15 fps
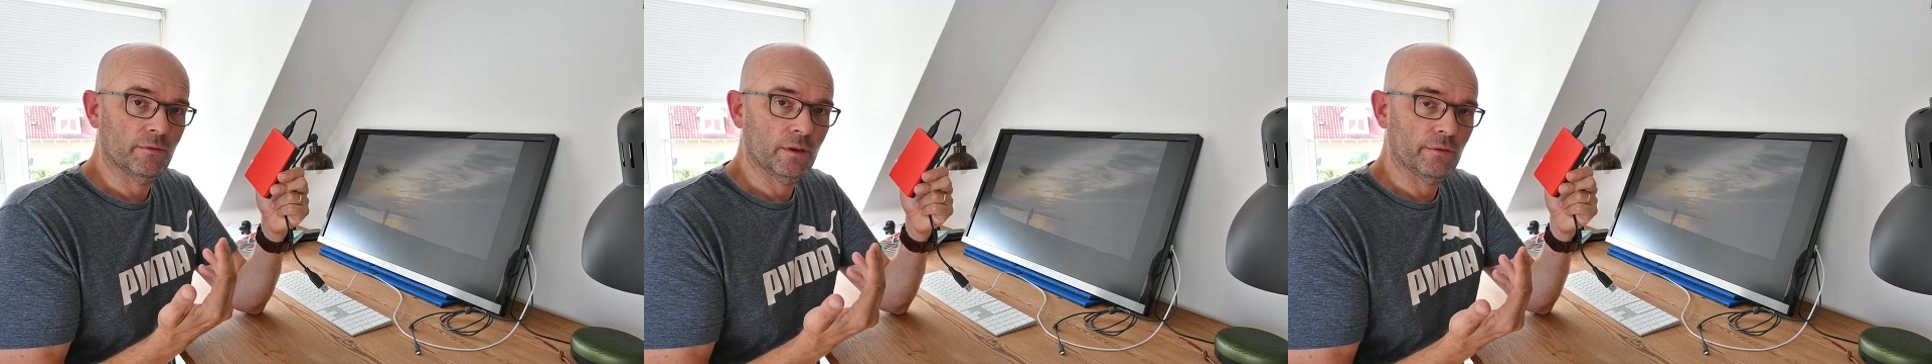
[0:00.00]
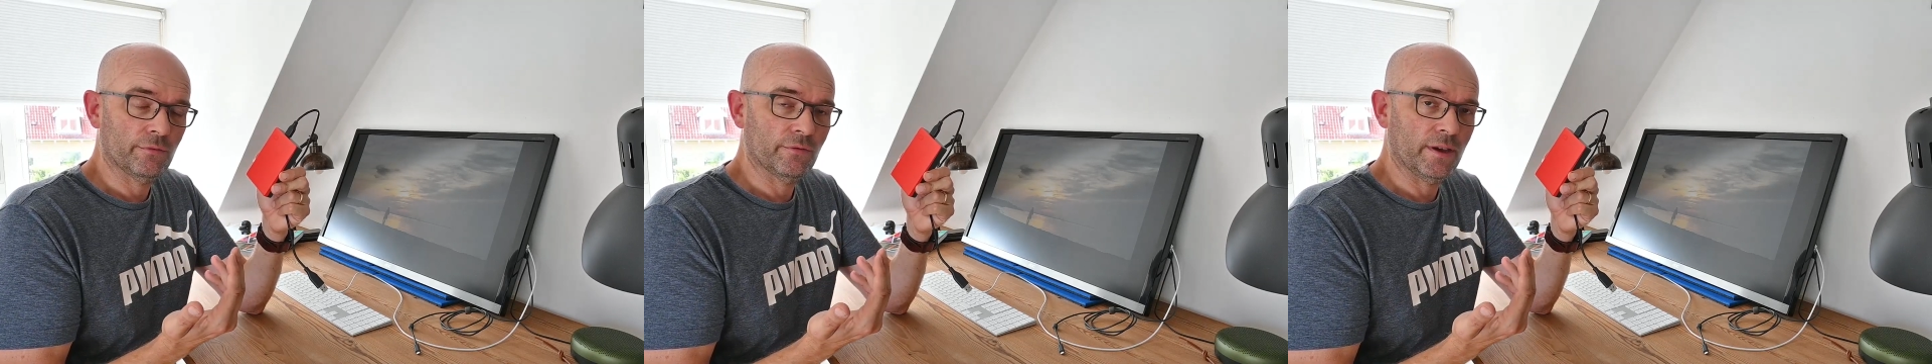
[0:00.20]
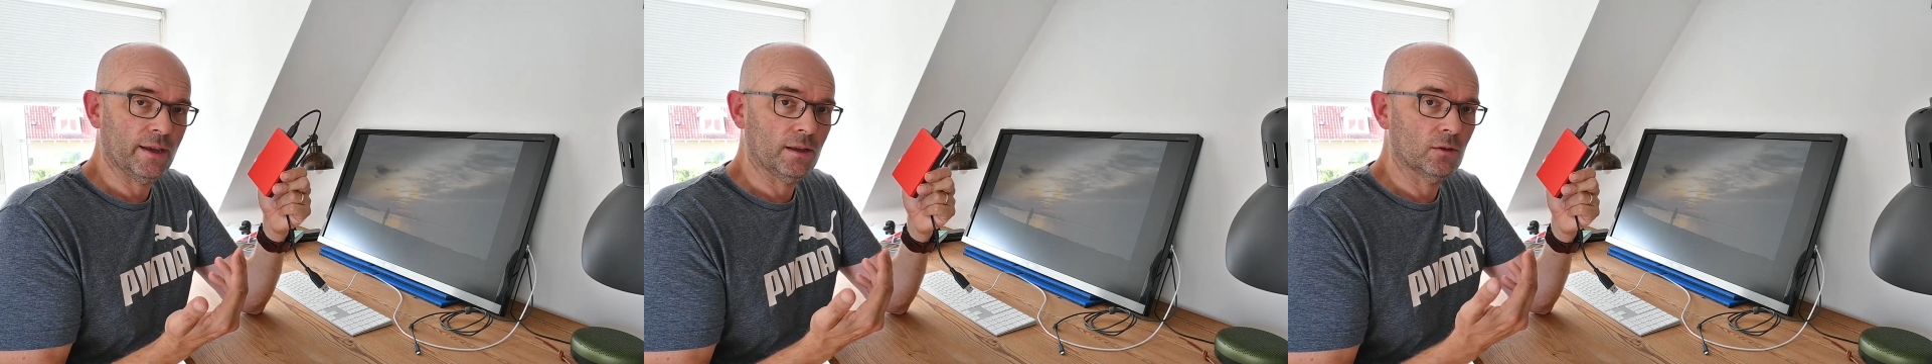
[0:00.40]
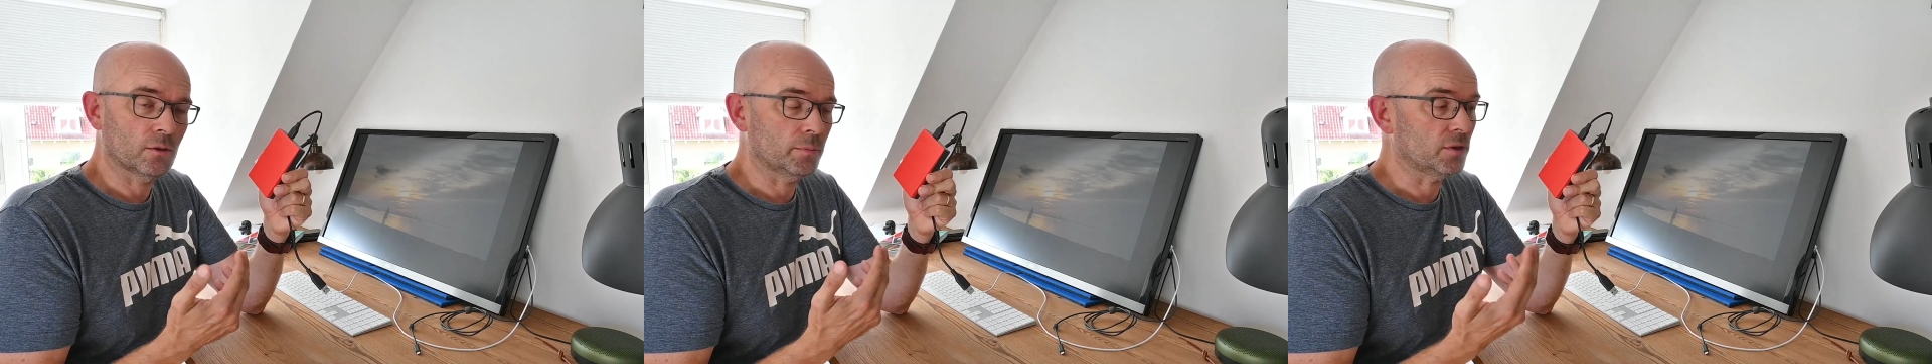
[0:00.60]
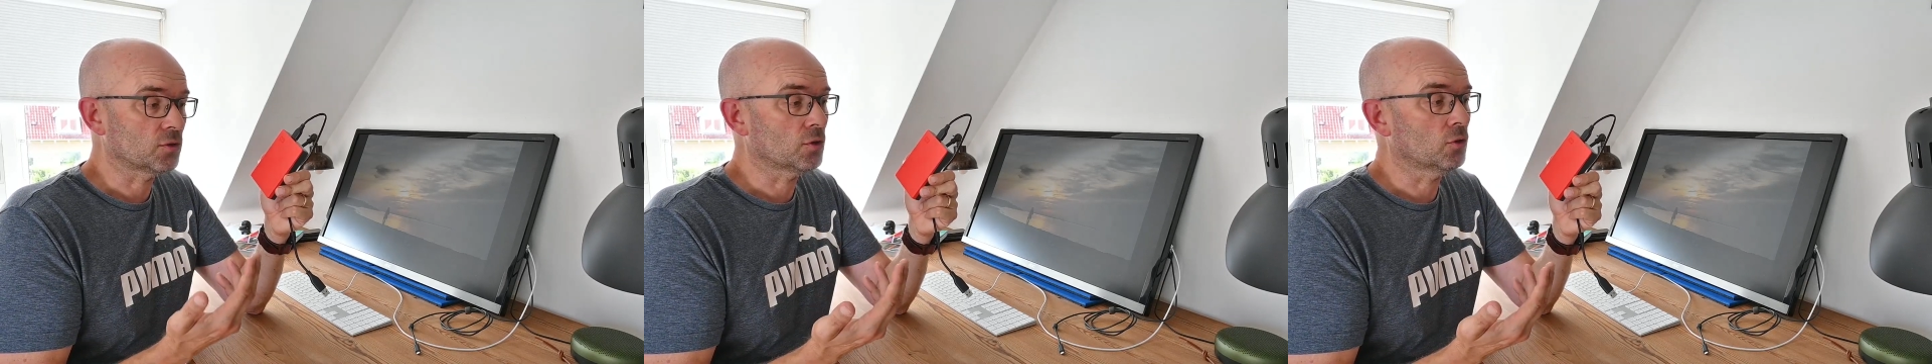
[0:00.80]
fail or
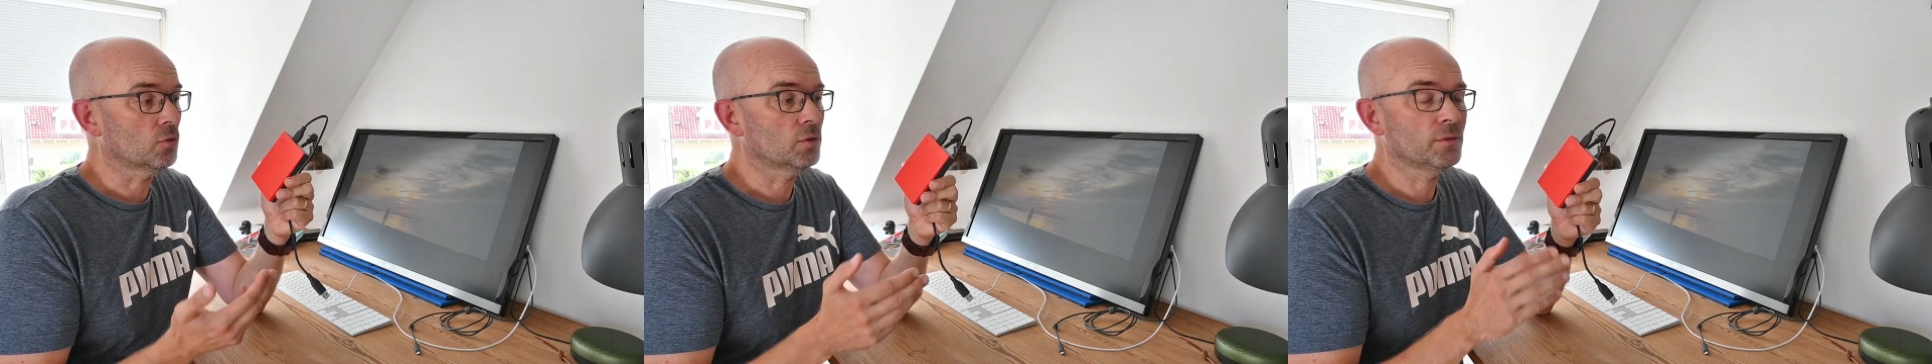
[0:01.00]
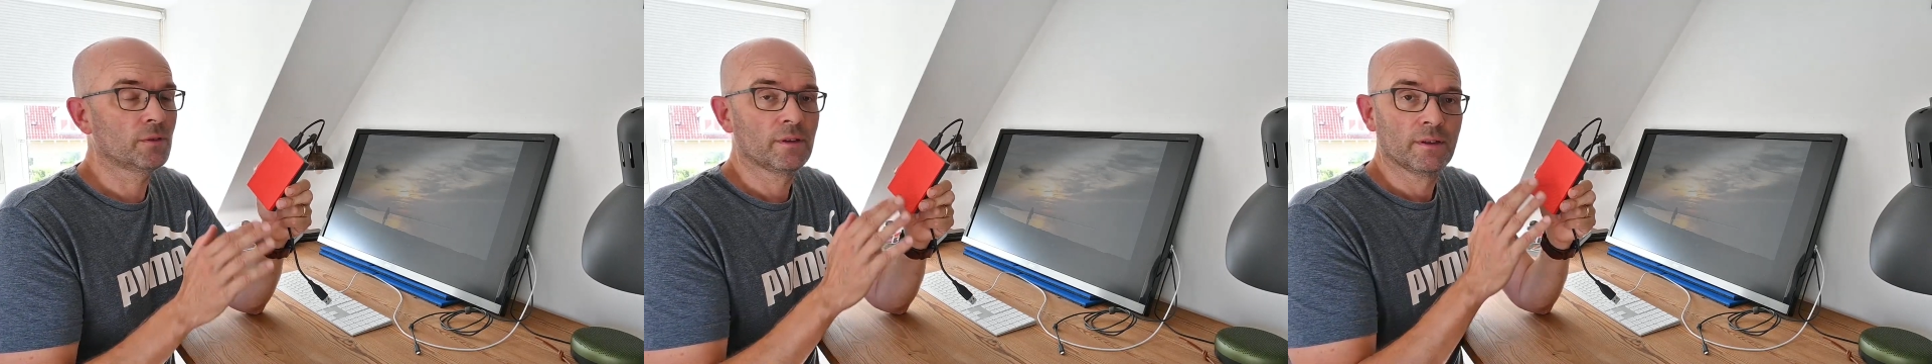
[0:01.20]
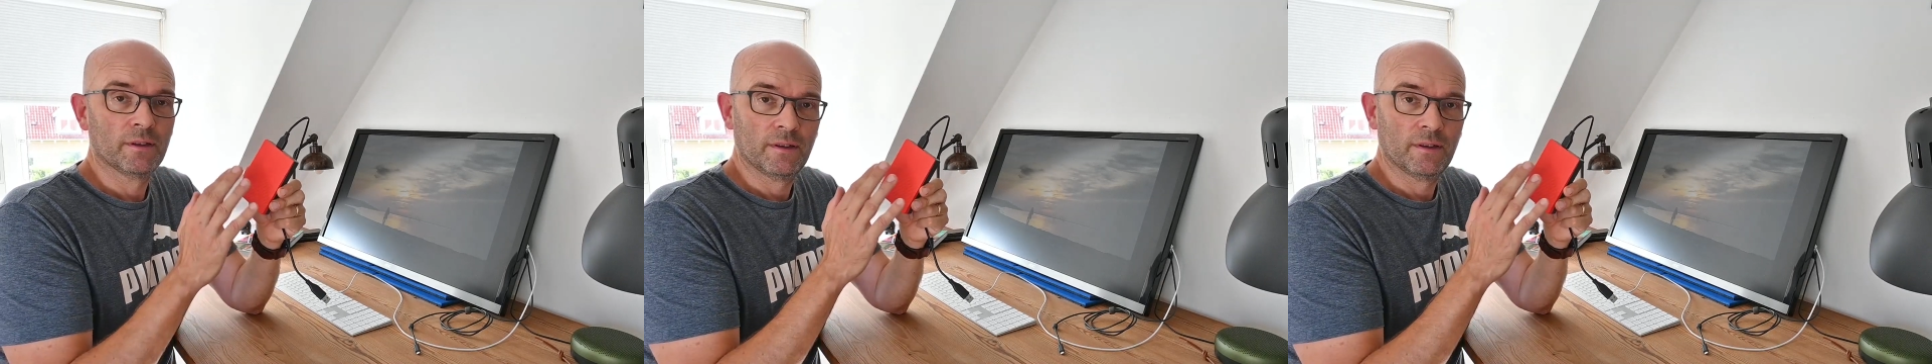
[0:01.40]
be stolen,